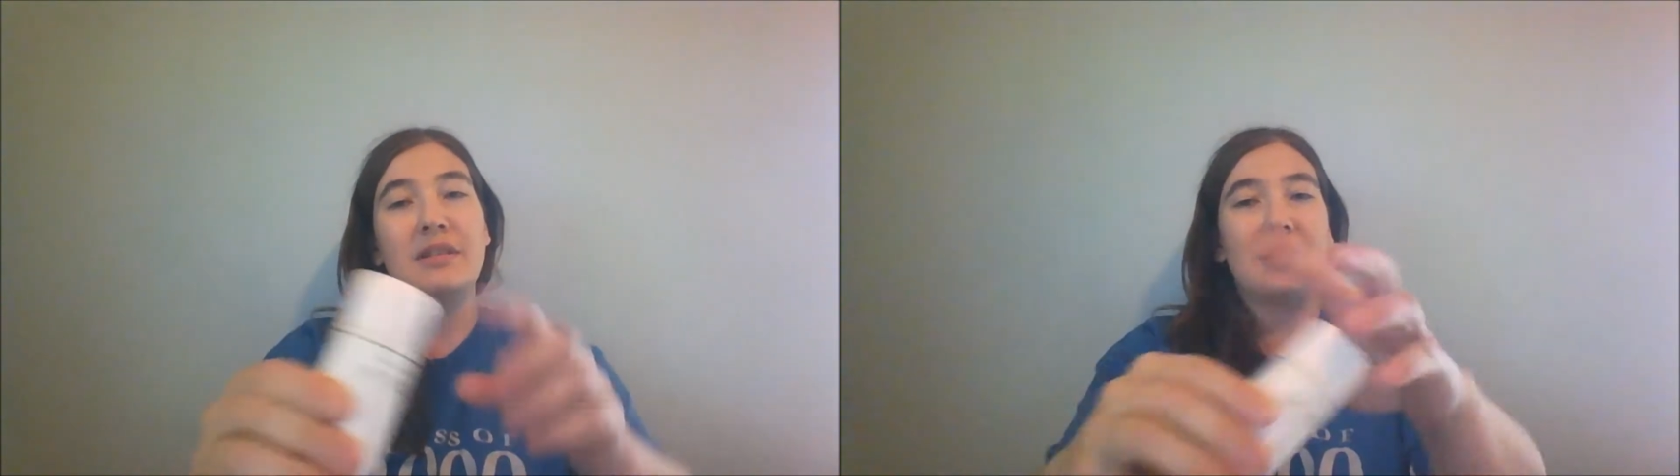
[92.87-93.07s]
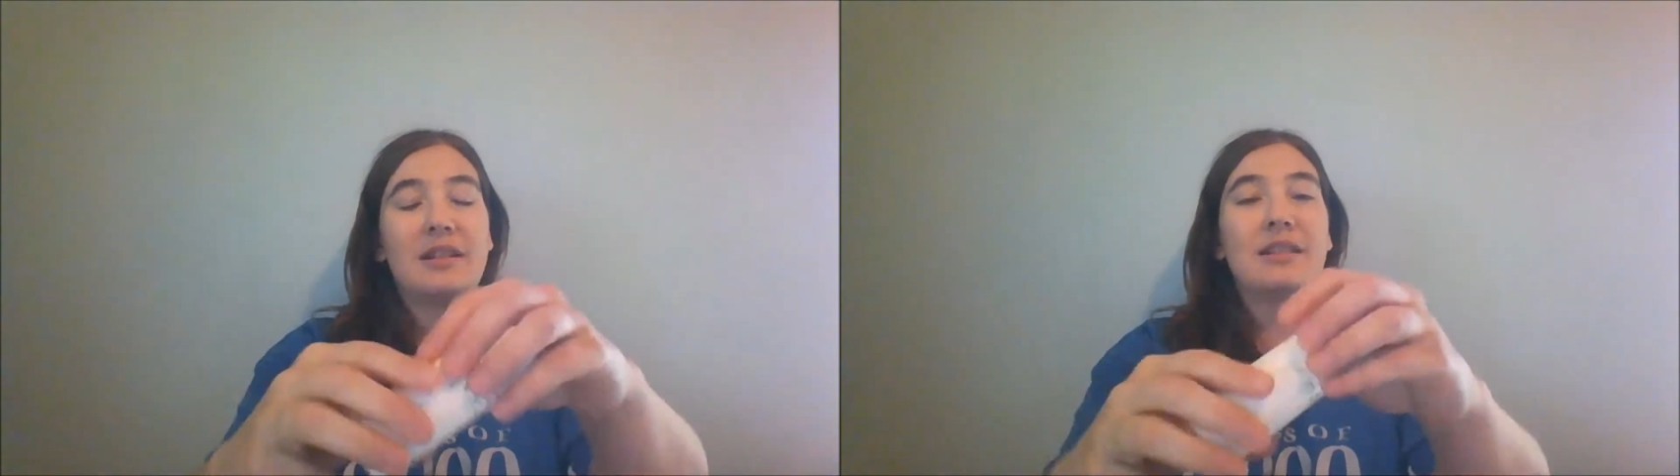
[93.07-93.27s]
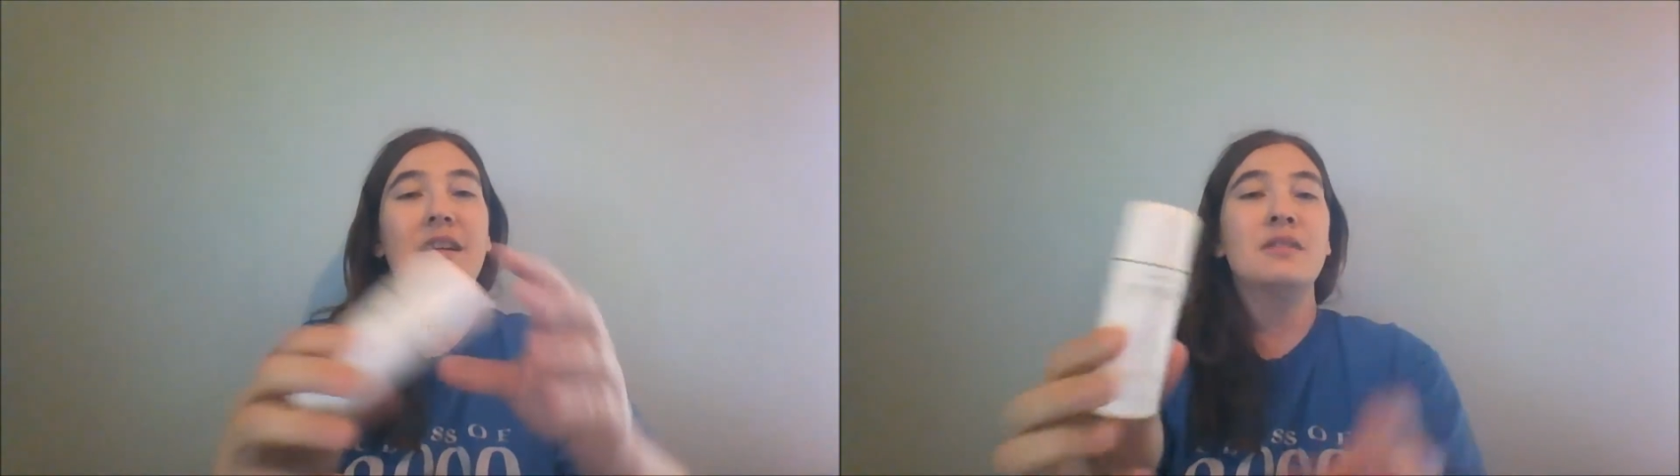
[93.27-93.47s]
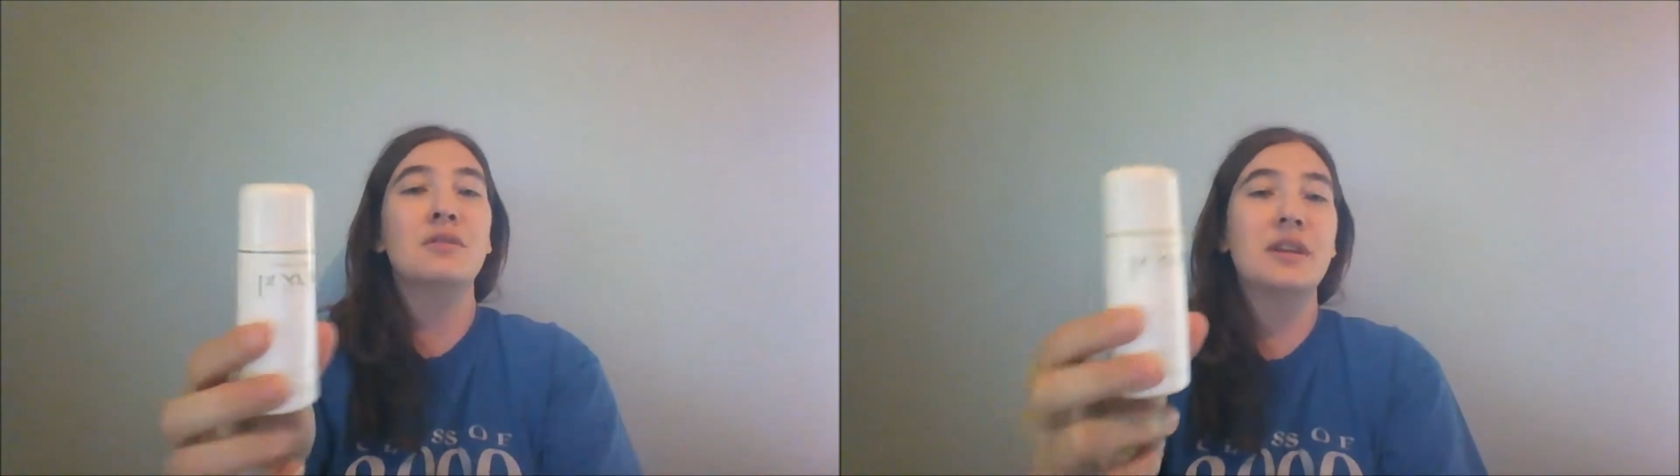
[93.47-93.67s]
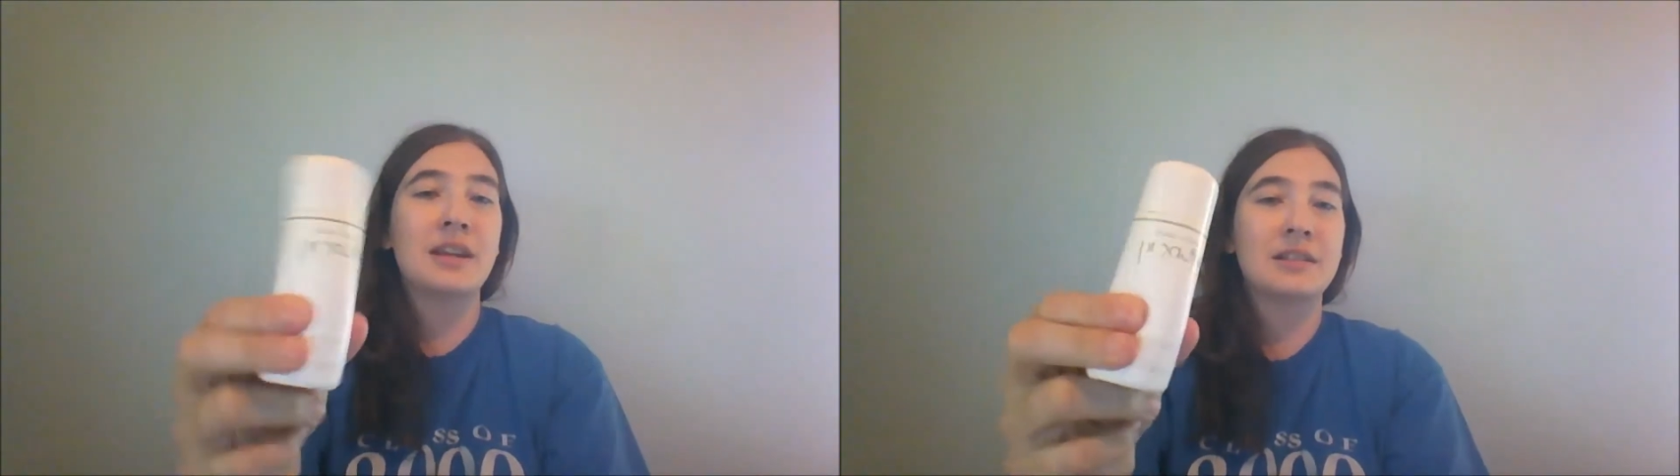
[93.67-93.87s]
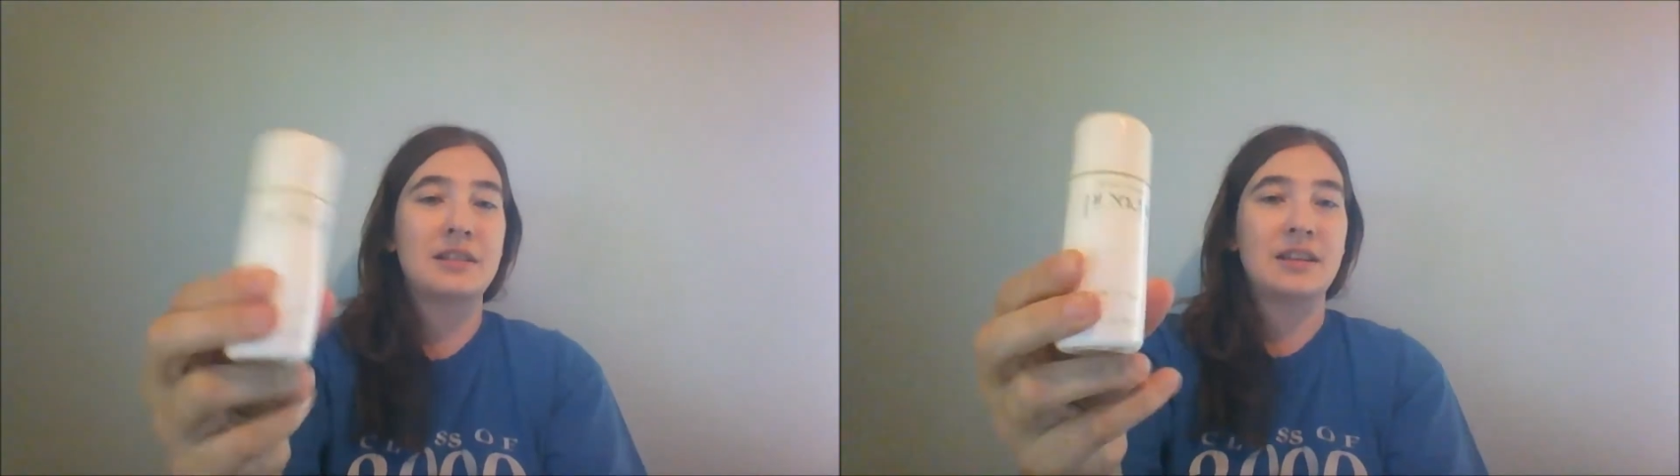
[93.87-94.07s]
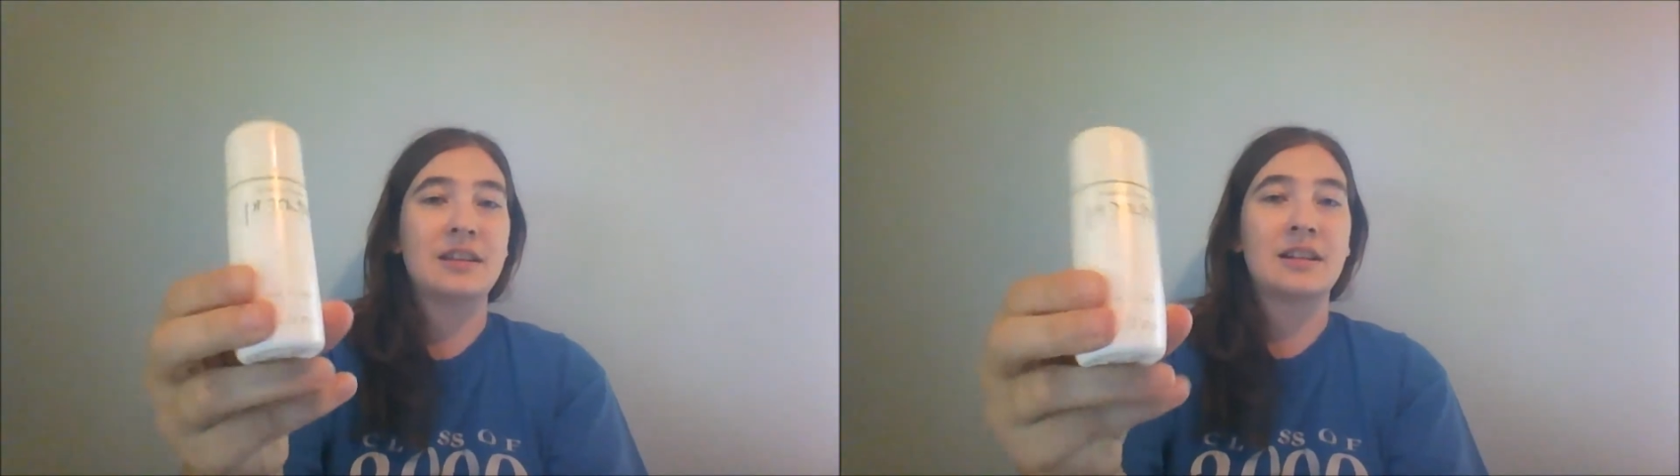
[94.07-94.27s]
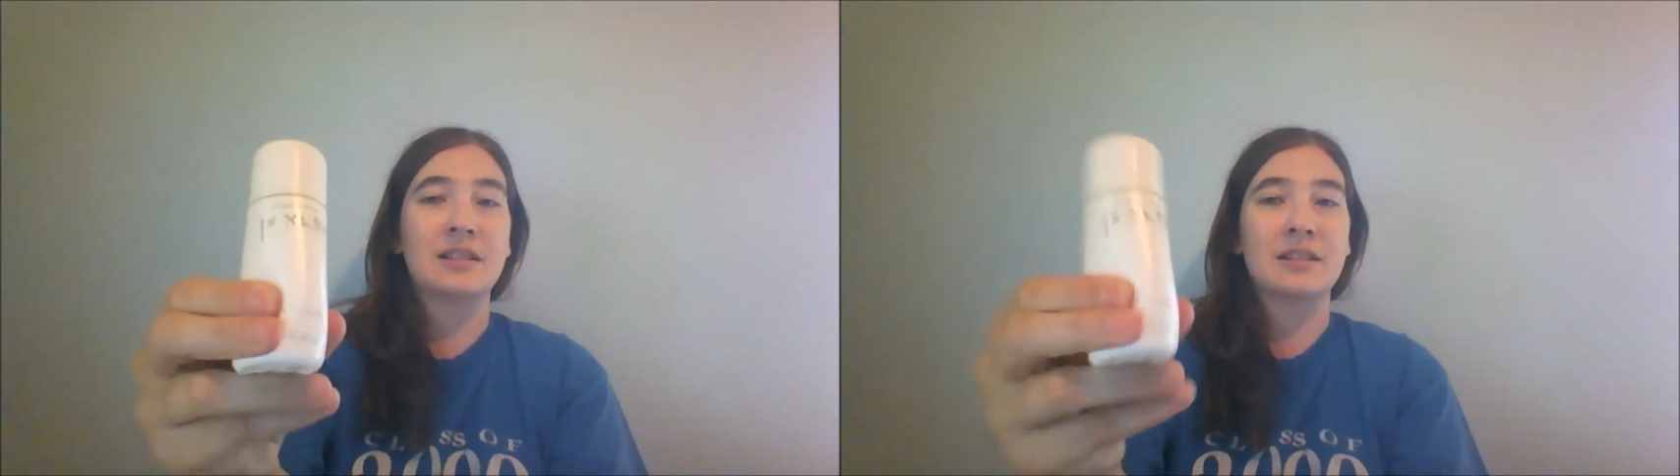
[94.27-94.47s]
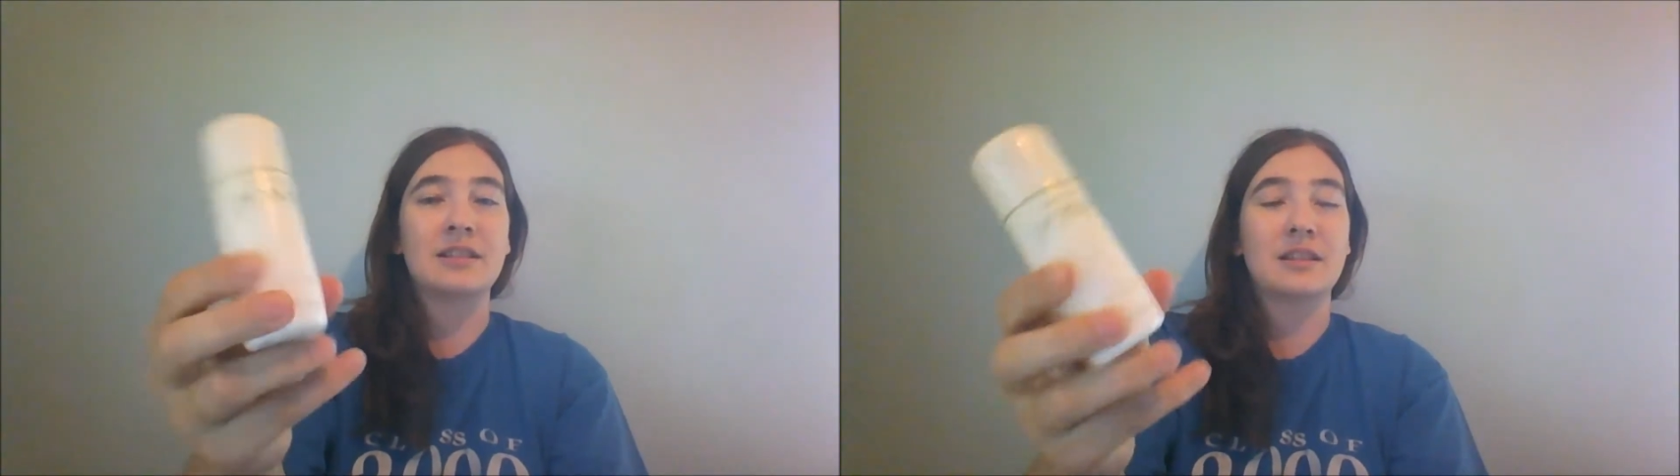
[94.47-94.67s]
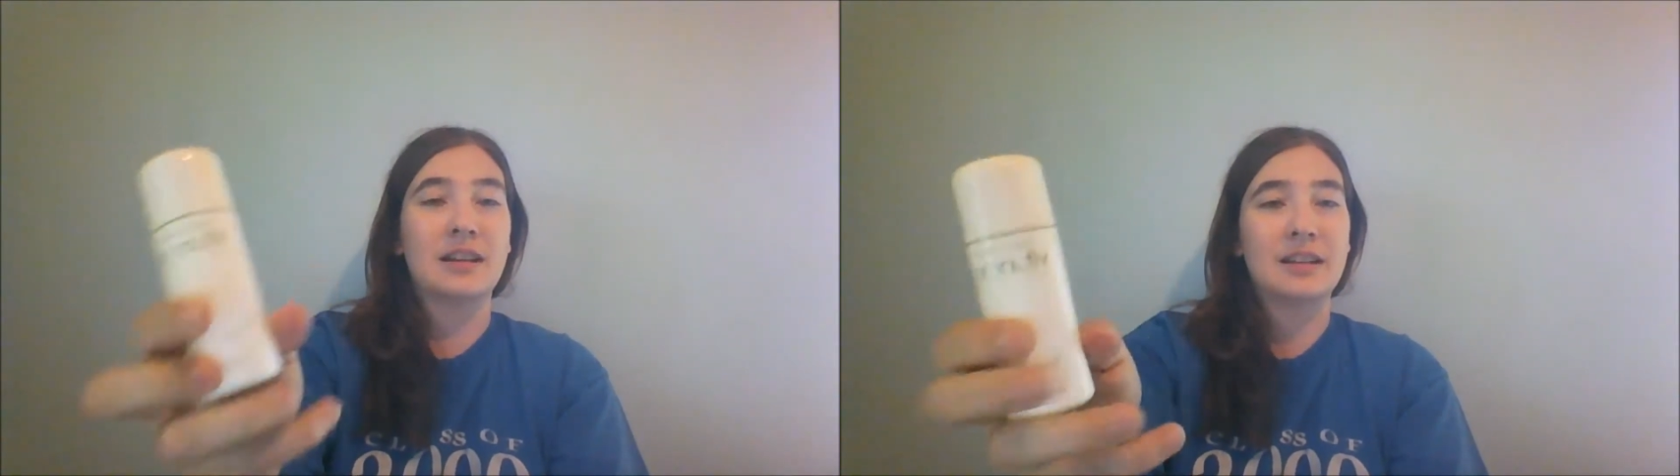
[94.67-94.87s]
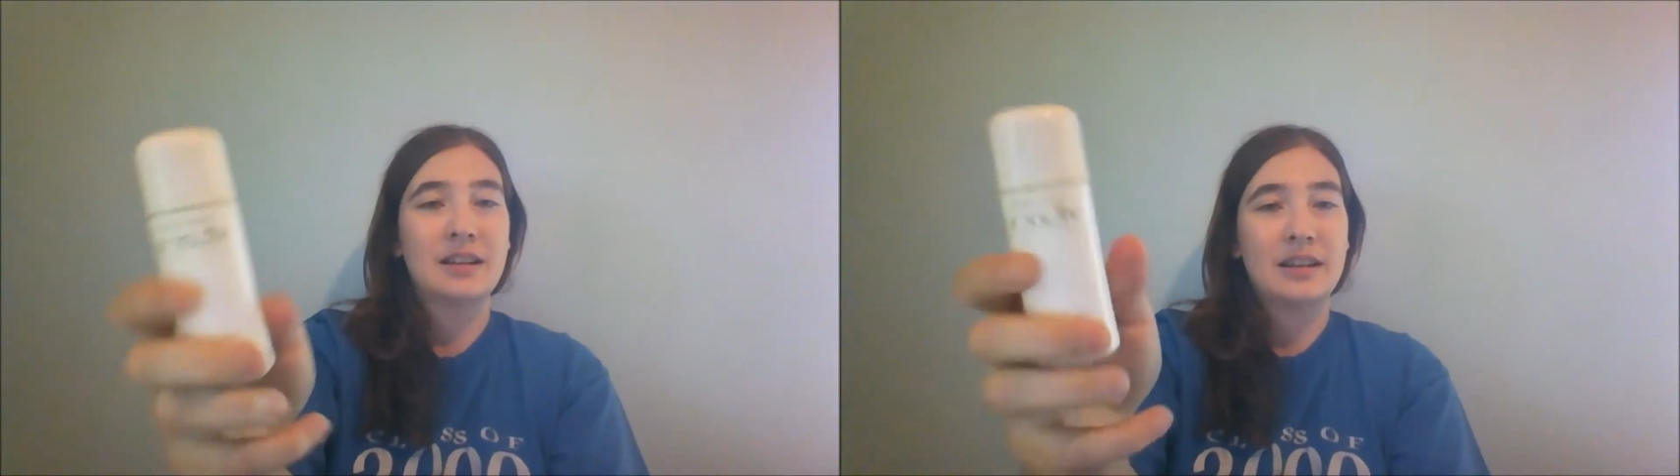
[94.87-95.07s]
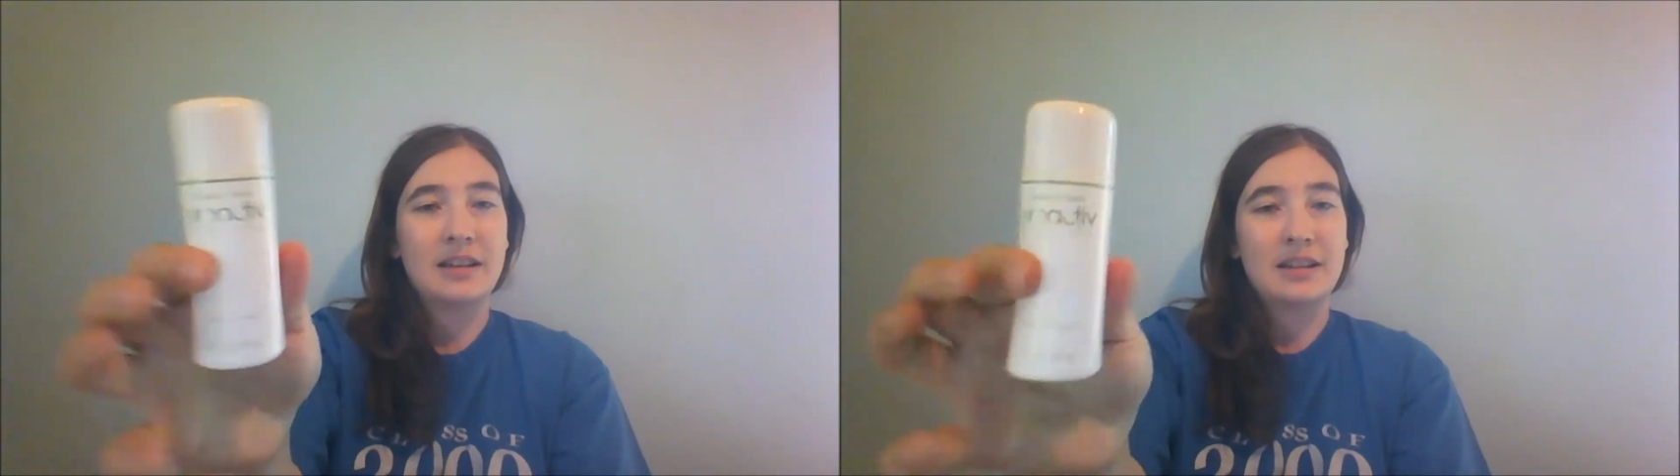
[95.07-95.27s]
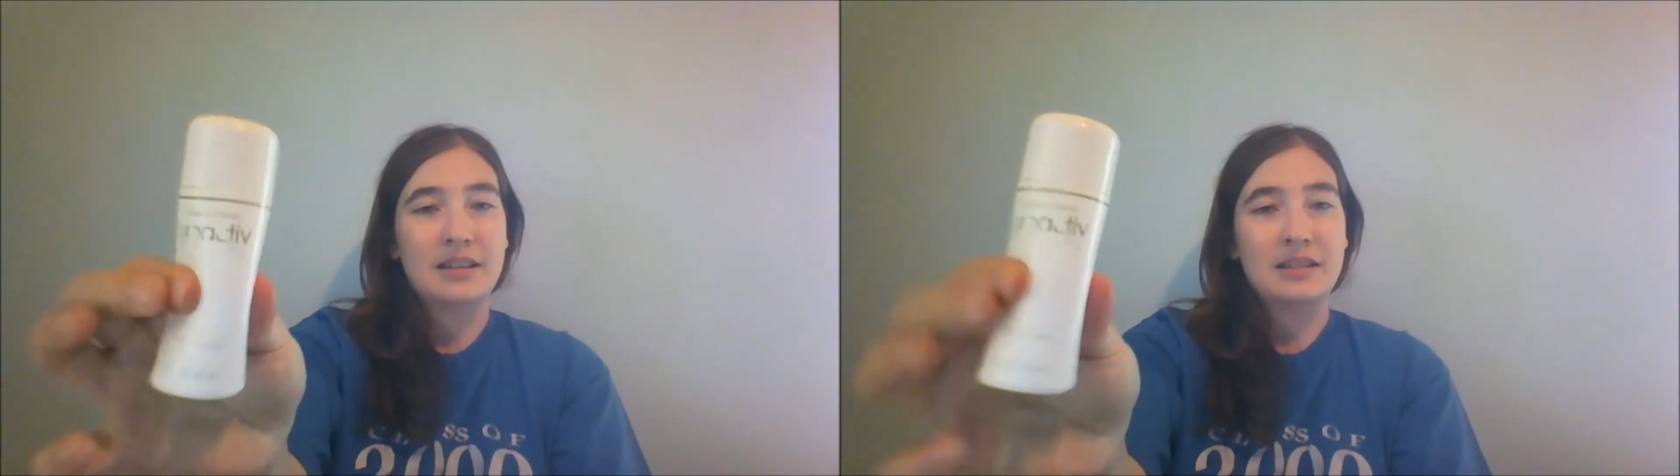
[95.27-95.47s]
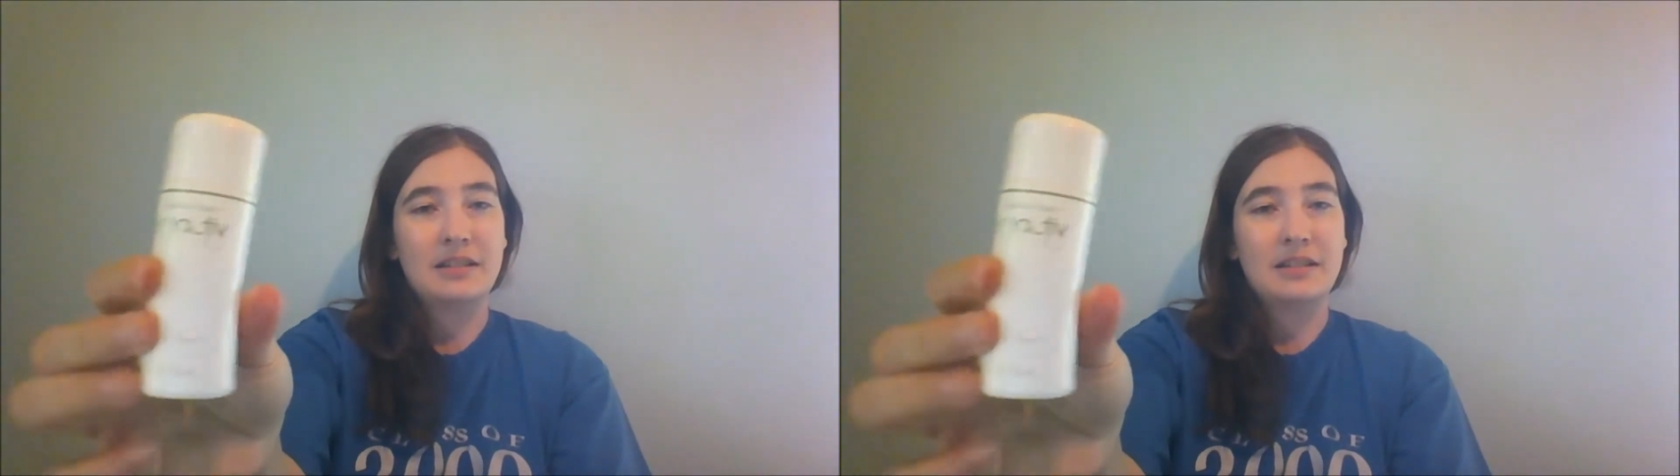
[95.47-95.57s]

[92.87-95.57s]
but I know you can't see it because it's not